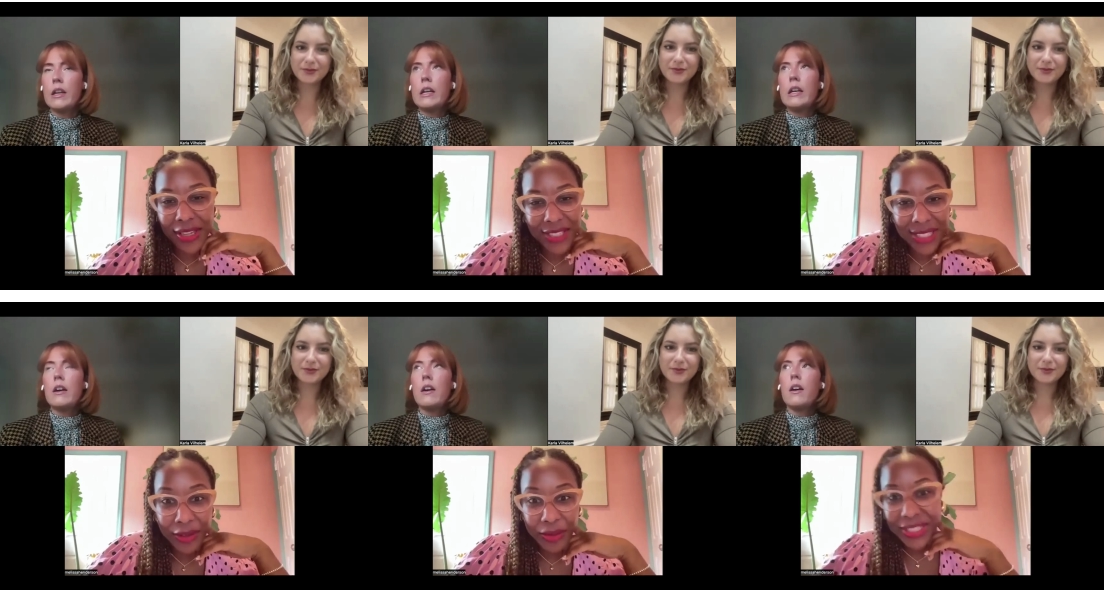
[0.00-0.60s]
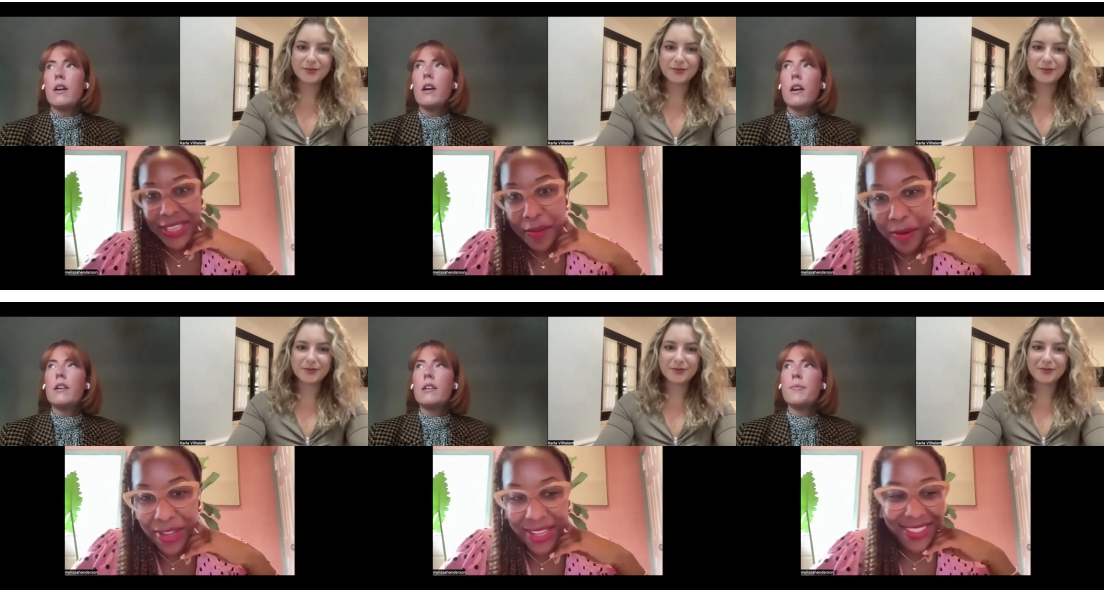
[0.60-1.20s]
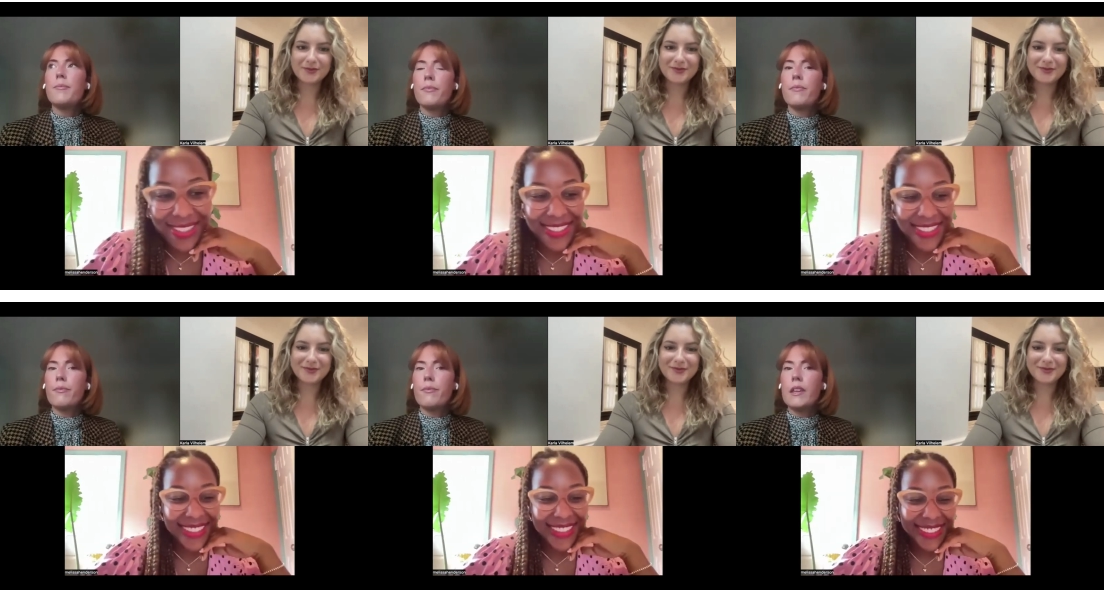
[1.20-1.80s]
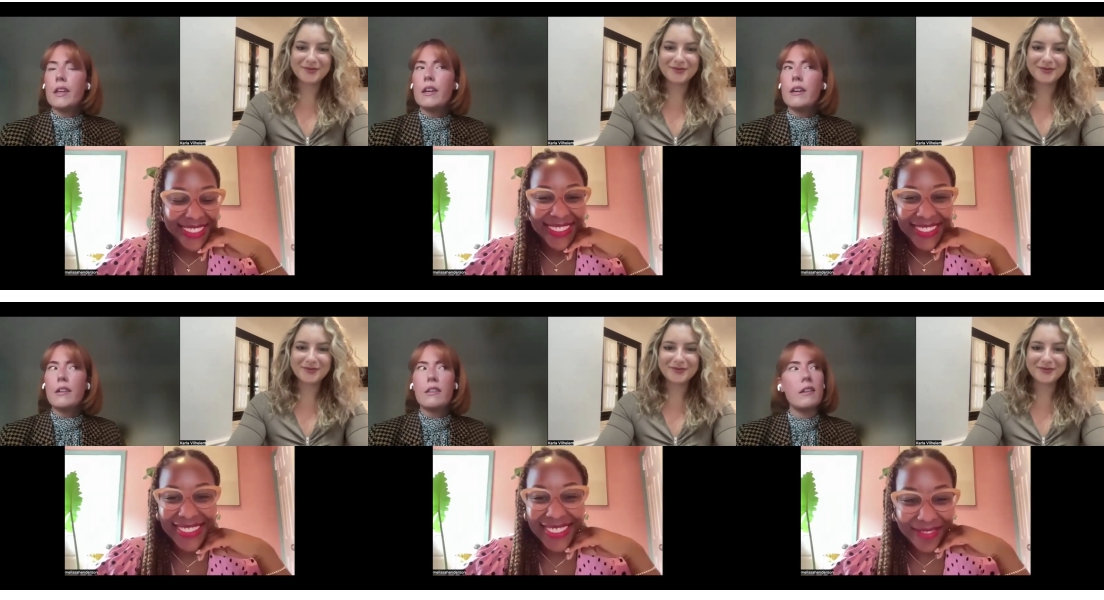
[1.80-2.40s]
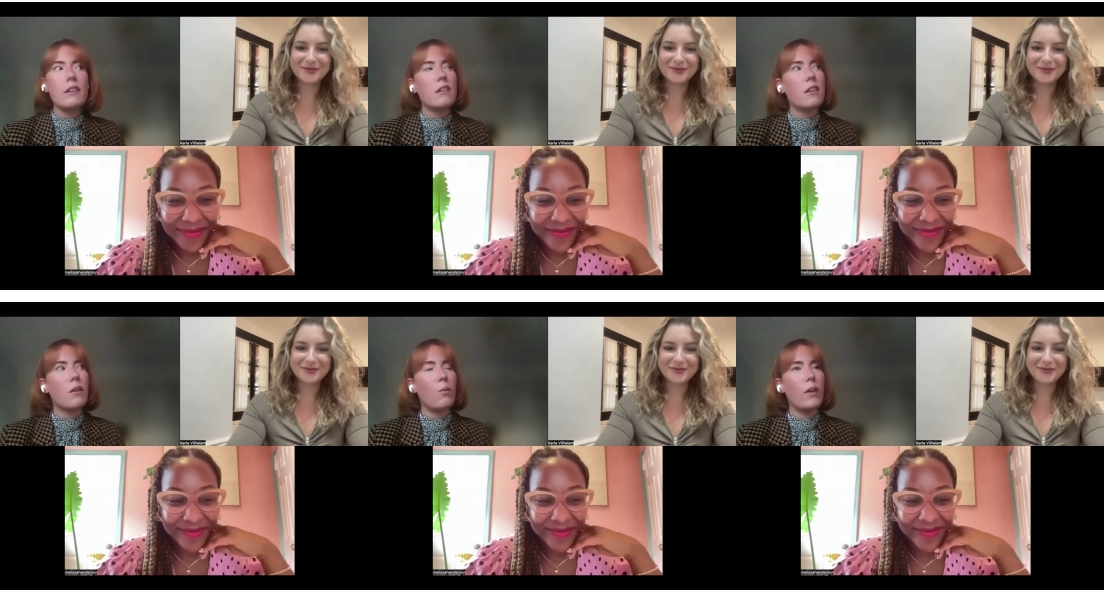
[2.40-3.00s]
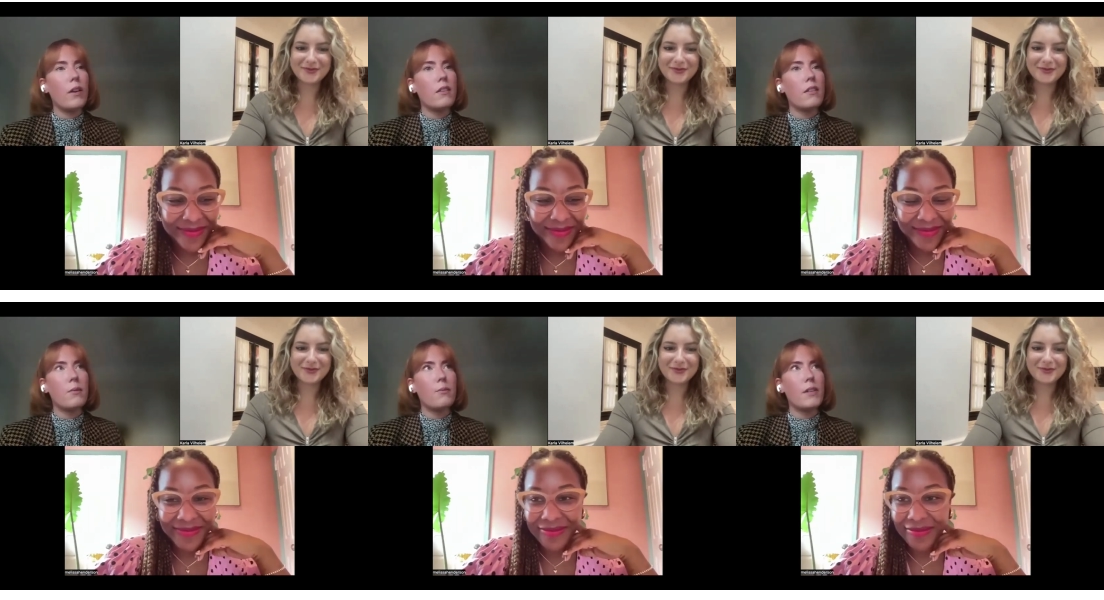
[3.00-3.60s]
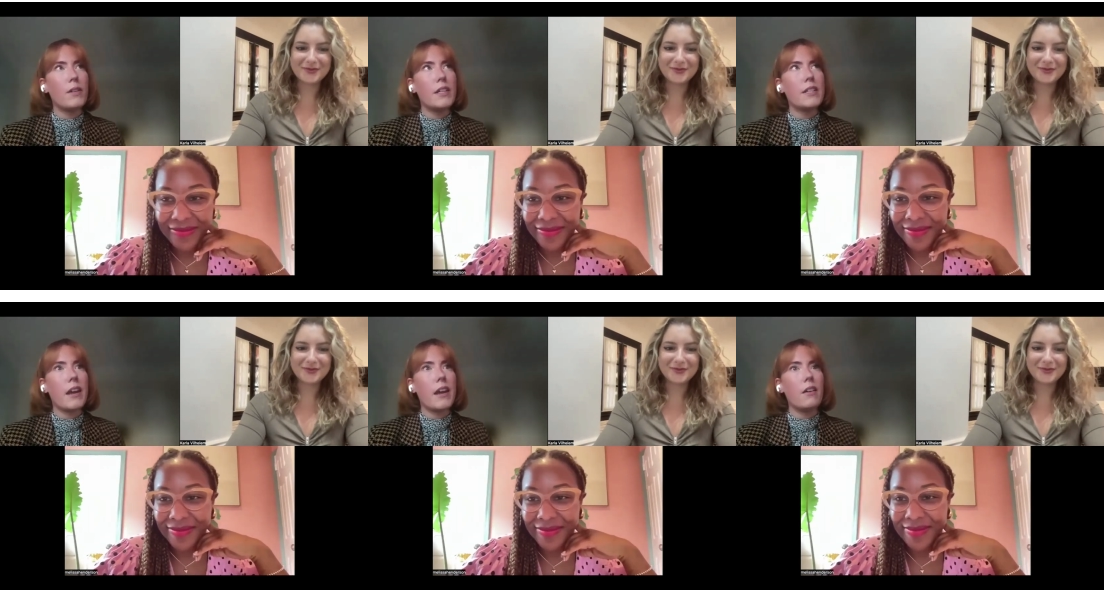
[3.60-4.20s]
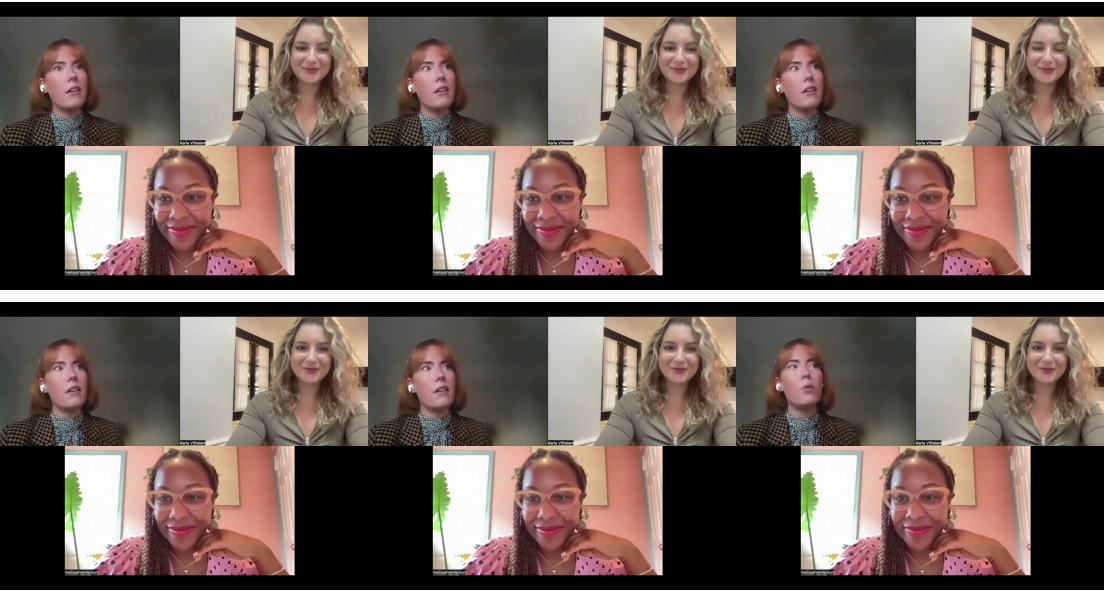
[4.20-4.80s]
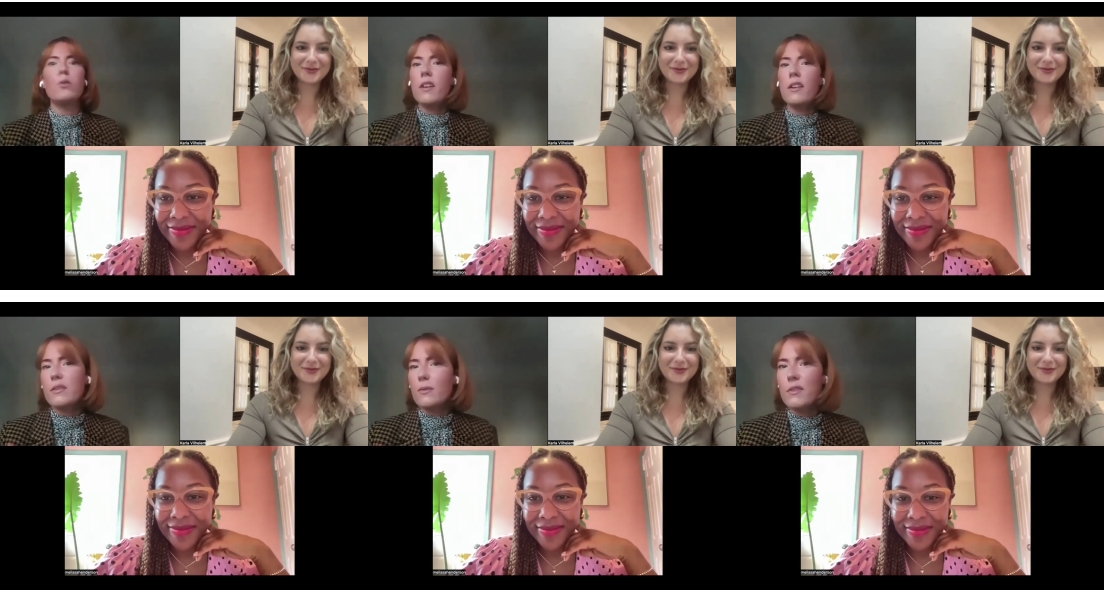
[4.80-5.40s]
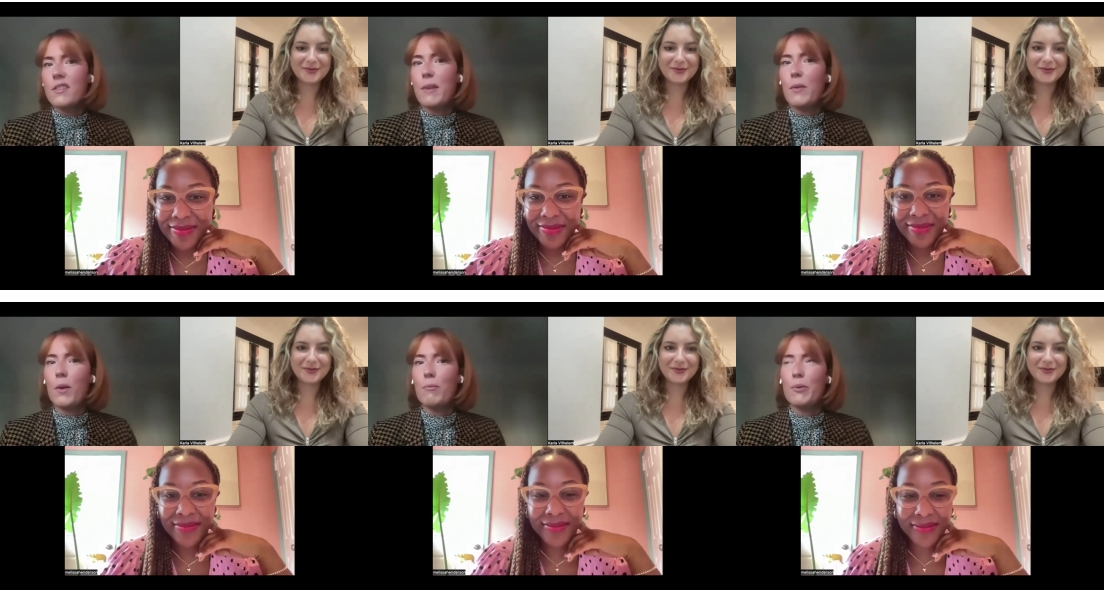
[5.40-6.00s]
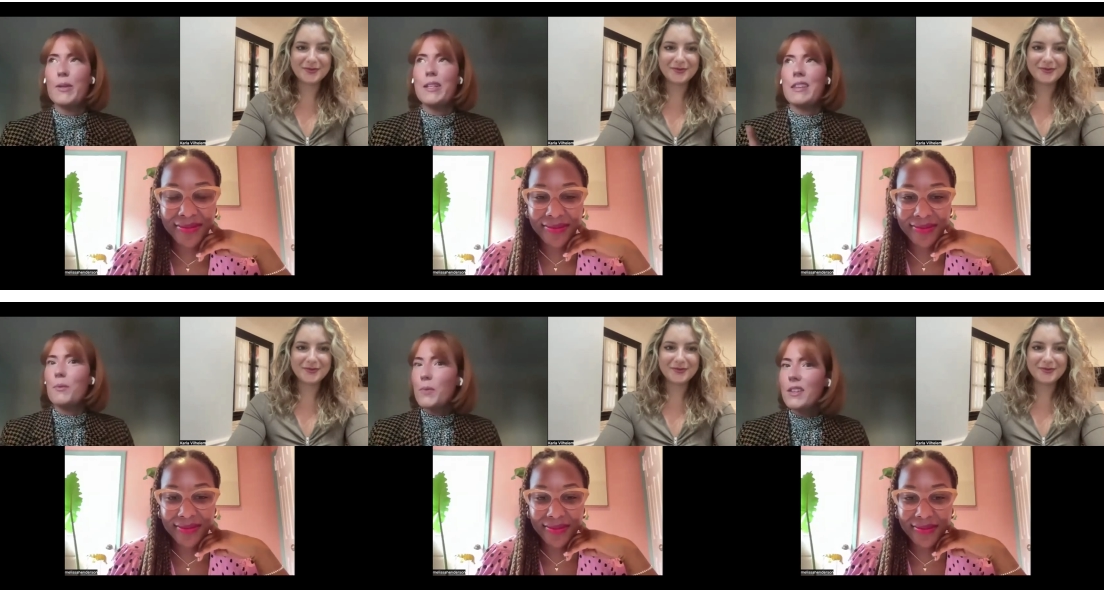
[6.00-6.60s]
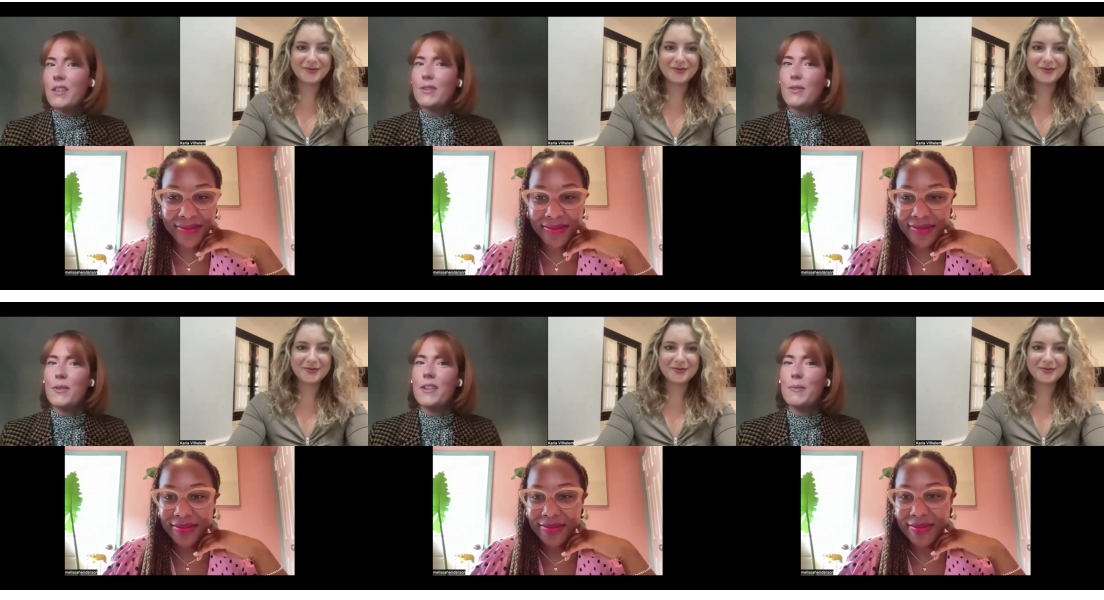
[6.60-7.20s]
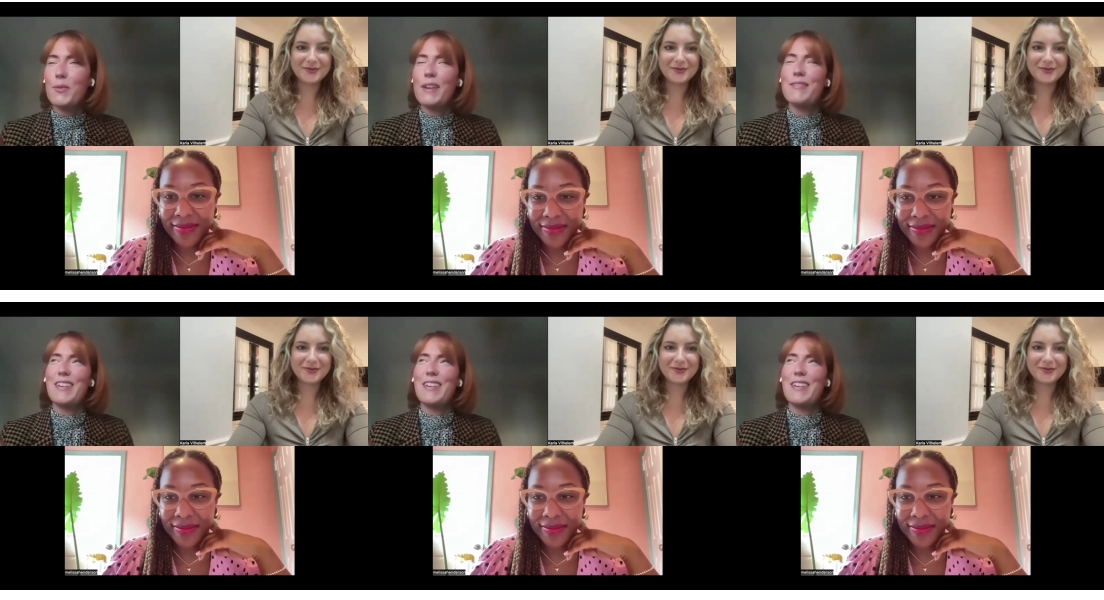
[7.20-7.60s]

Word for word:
Speaker 1: little example? I guess.
Speaker 2: Yeah, I think with retail, also just wanted to make one point. I think with the TikTok and what I